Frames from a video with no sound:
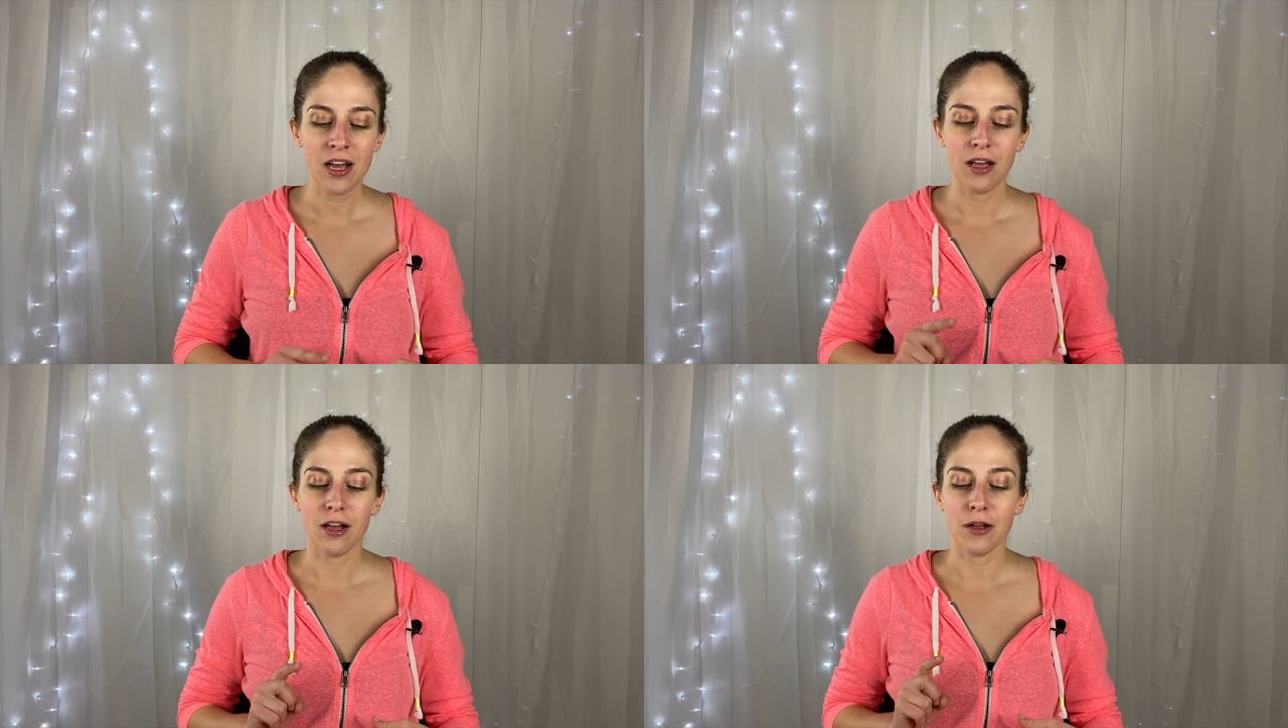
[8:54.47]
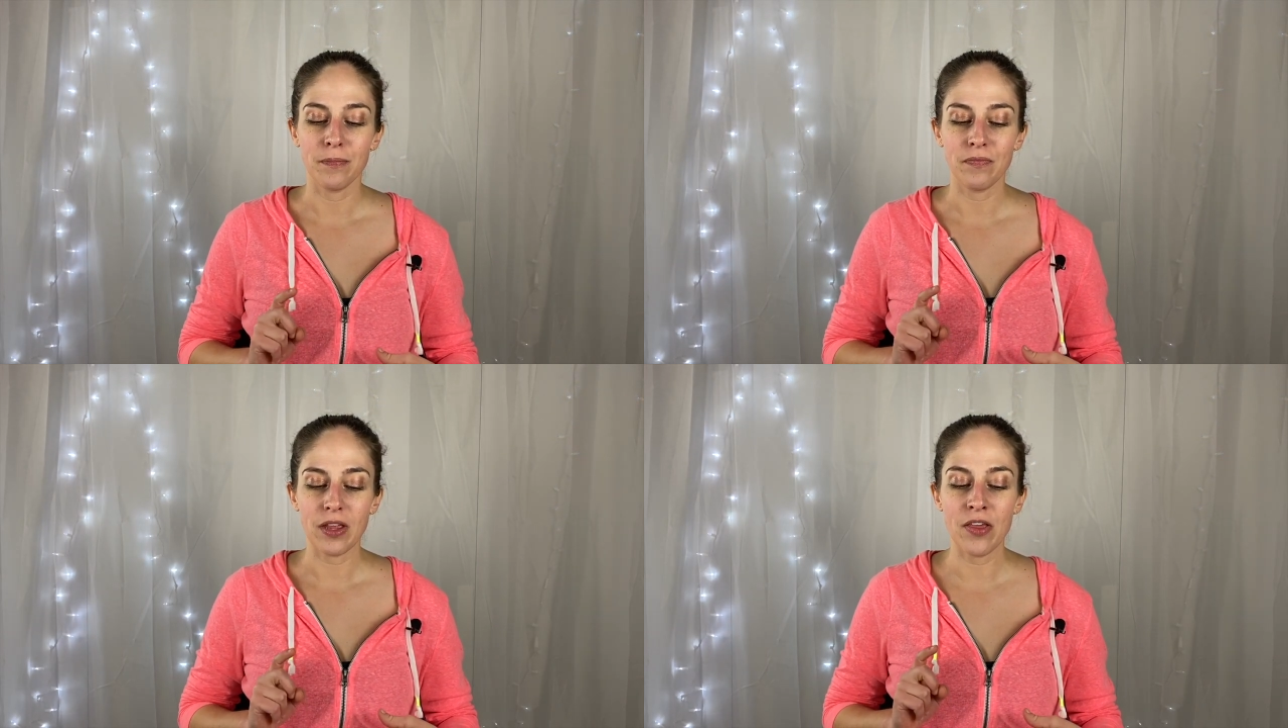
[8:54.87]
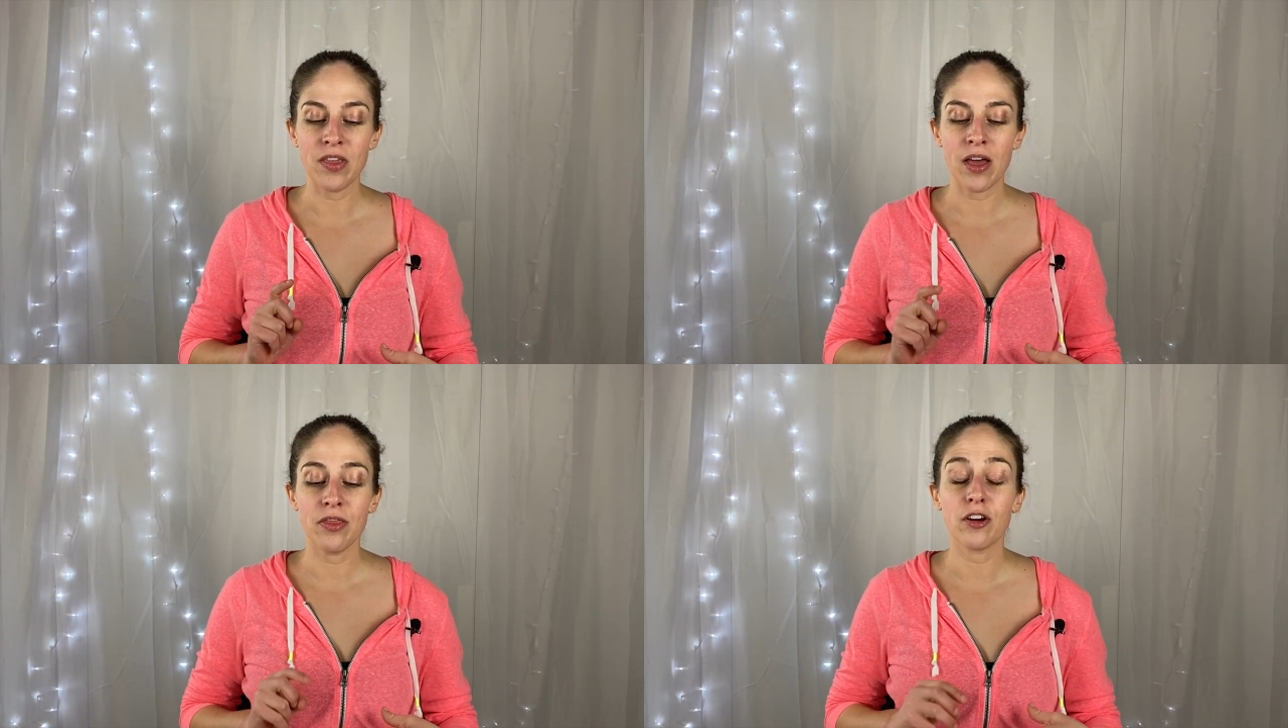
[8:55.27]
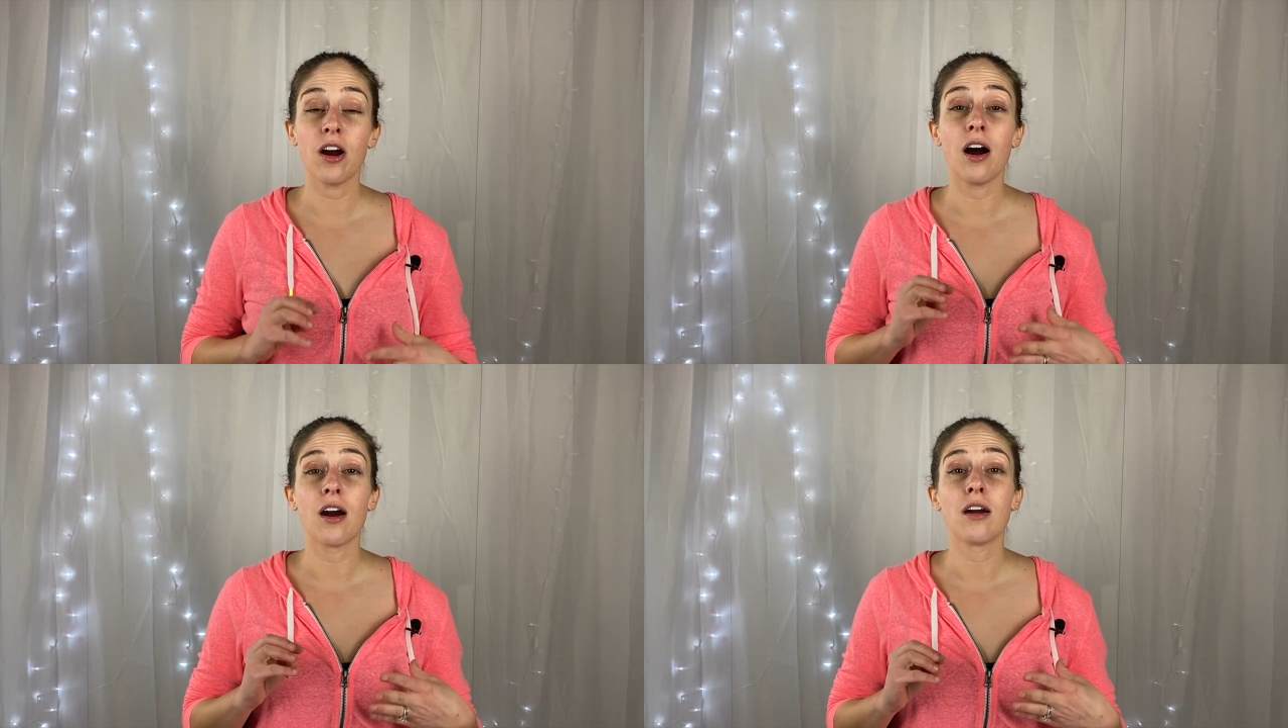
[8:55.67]
and then there
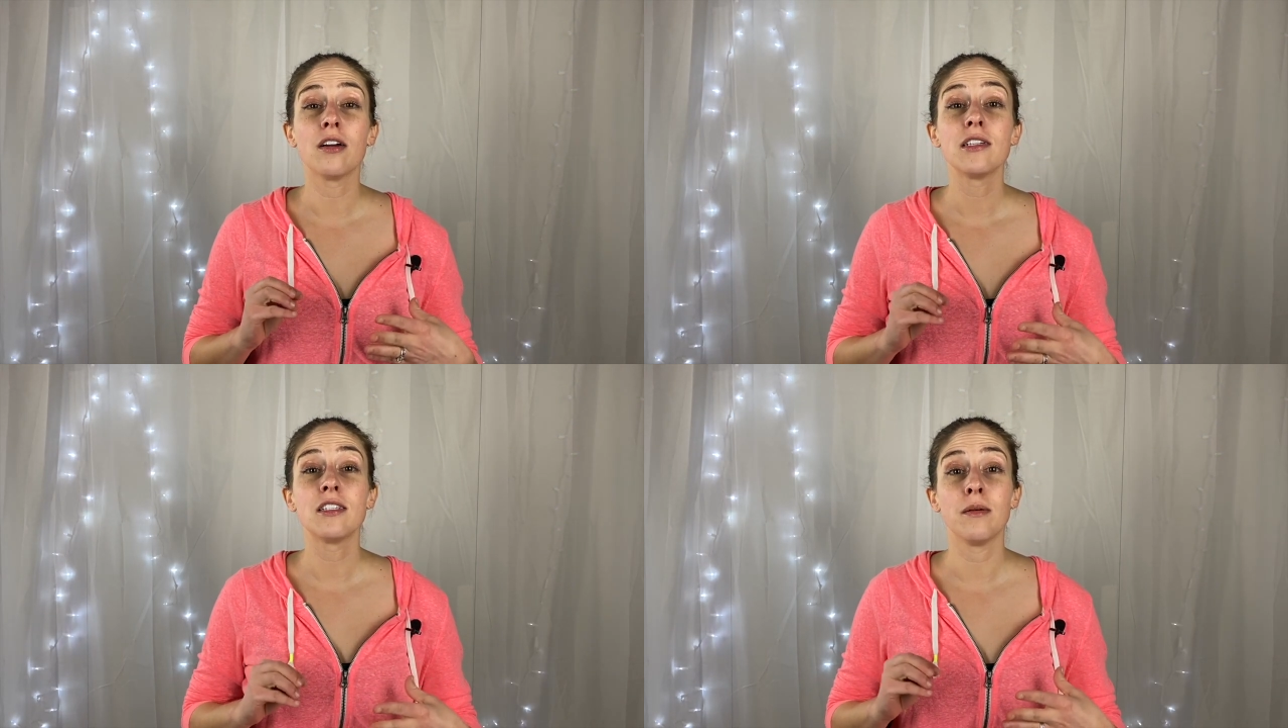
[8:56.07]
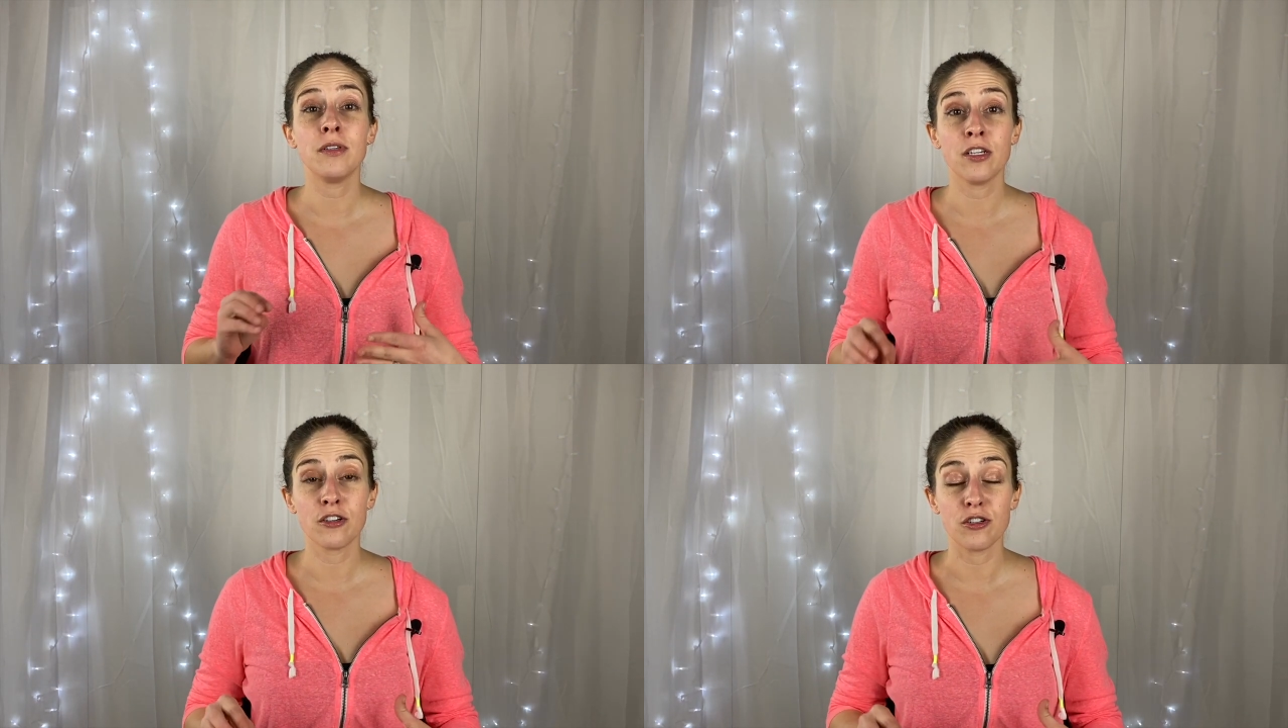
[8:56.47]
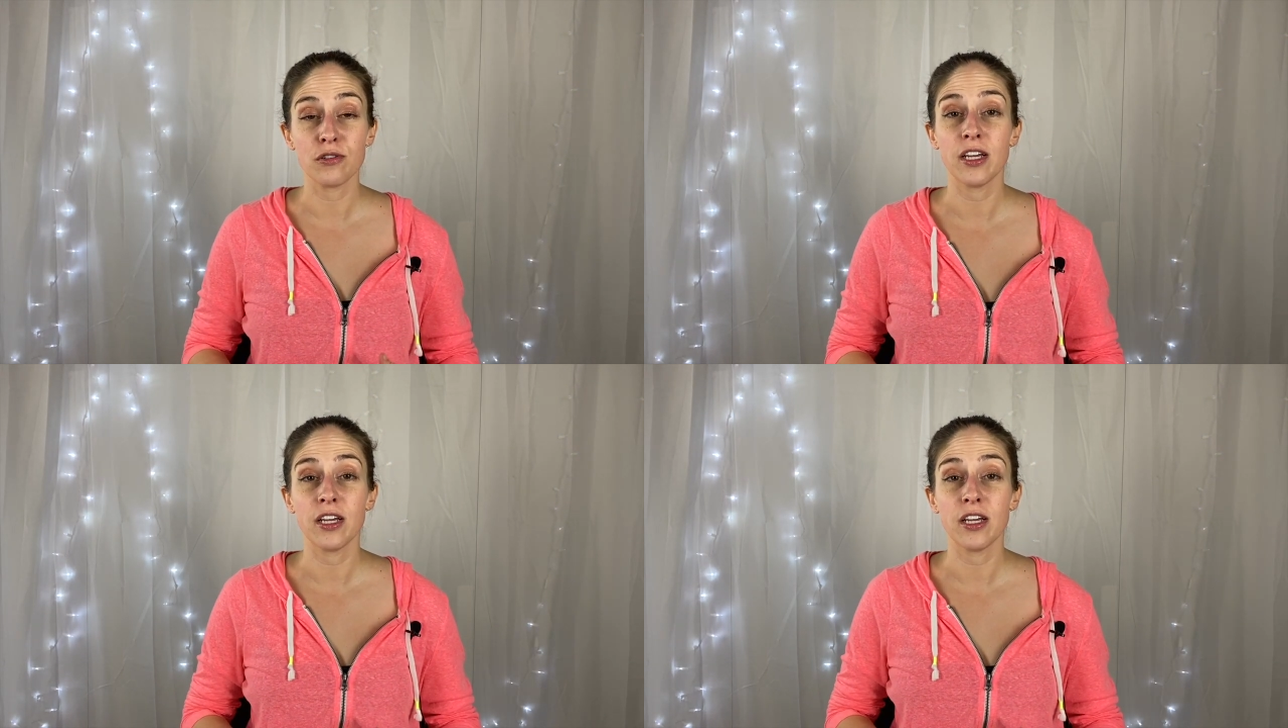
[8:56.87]
are some dinner shows,